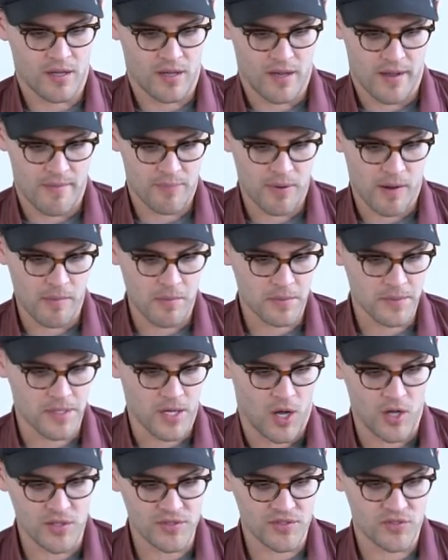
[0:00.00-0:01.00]
I'm probably
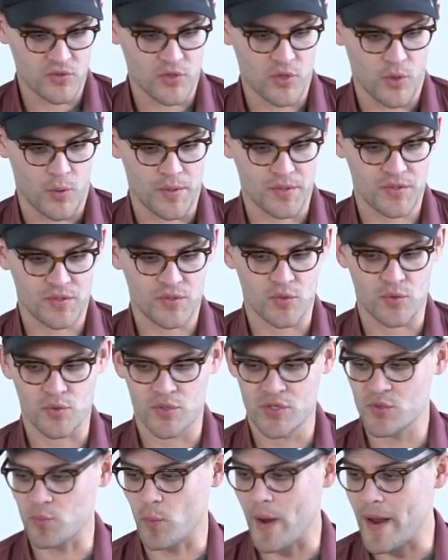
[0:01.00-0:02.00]
also going to
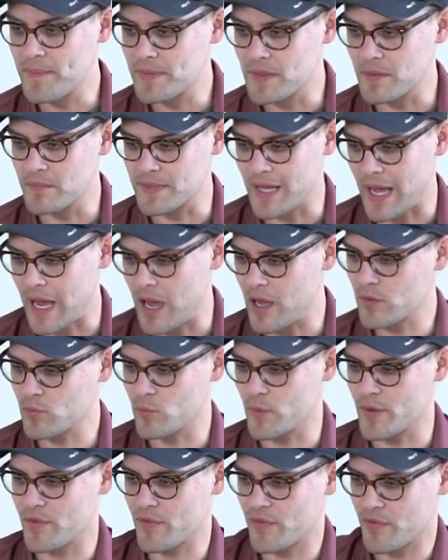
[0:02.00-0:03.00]
just wipe them down
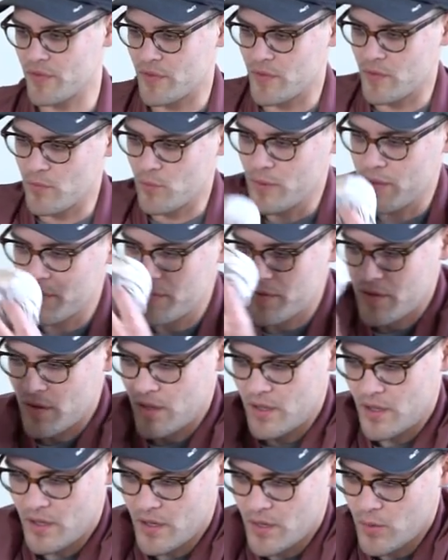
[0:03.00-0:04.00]
with, with
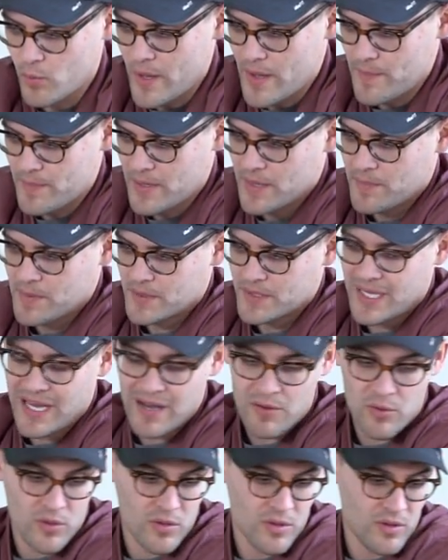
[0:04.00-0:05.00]
a, a wet paper
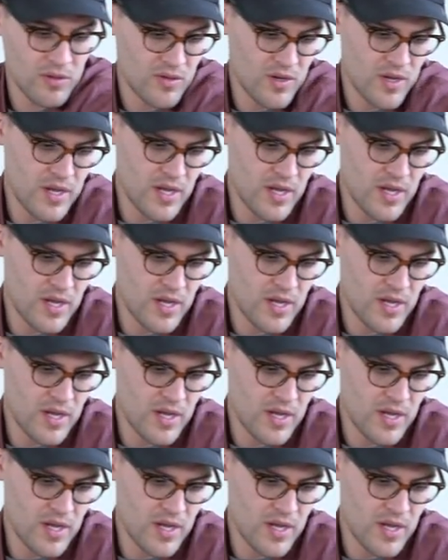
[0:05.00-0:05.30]
towel